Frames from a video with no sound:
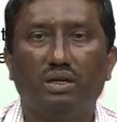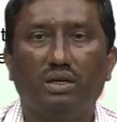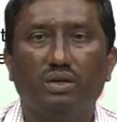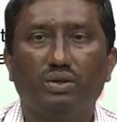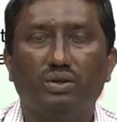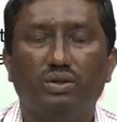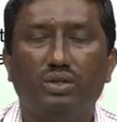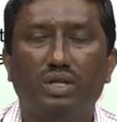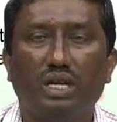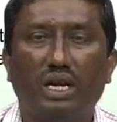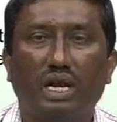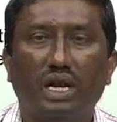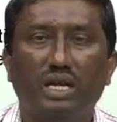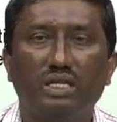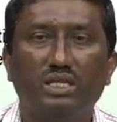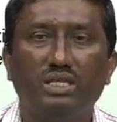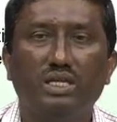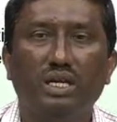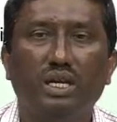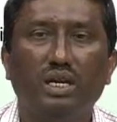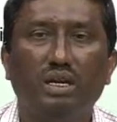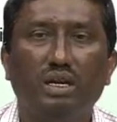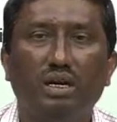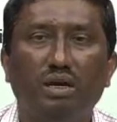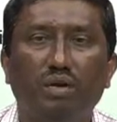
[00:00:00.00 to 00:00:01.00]
So, the
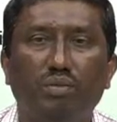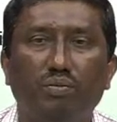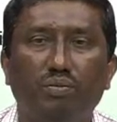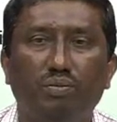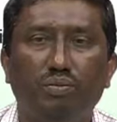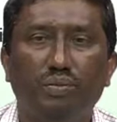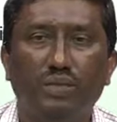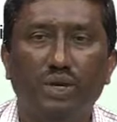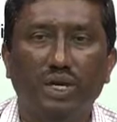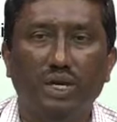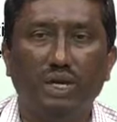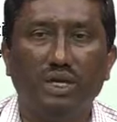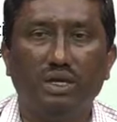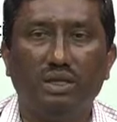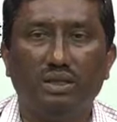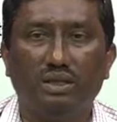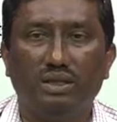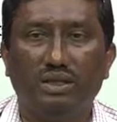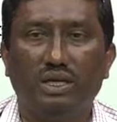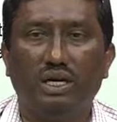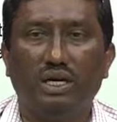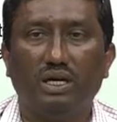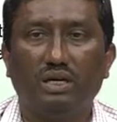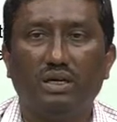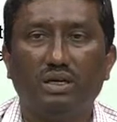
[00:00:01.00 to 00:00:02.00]
rationale being
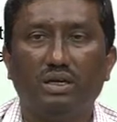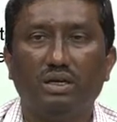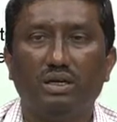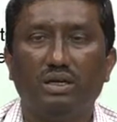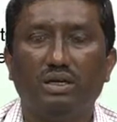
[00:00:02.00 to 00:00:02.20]
that